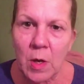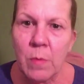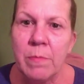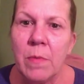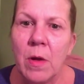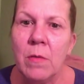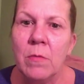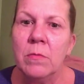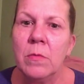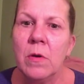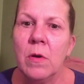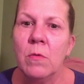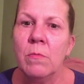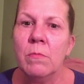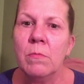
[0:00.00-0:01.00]

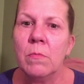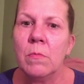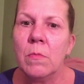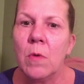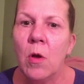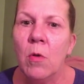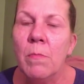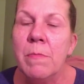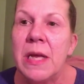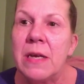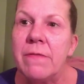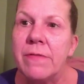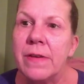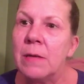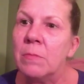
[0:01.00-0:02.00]

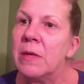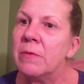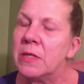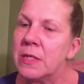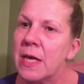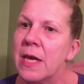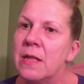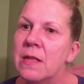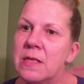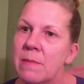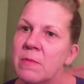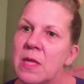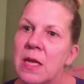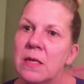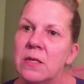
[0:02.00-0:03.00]
Olmita family was saying the
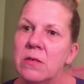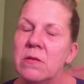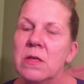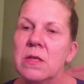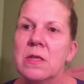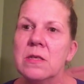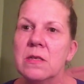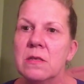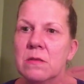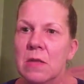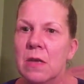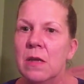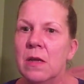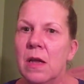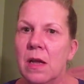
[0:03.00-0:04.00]
same thing too, that this is
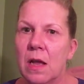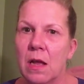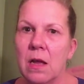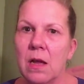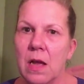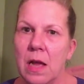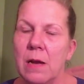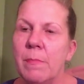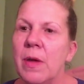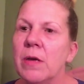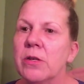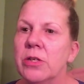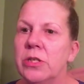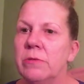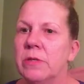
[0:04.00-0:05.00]
kind of
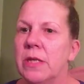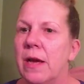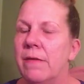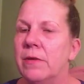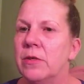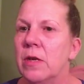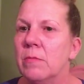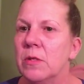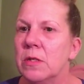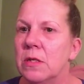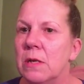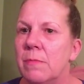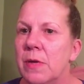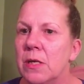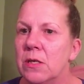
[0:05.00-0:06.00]
bugged her. She was having trouble
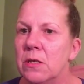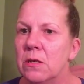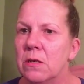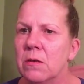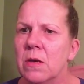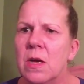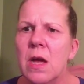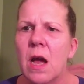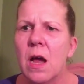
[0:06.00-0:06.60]
sleeping too.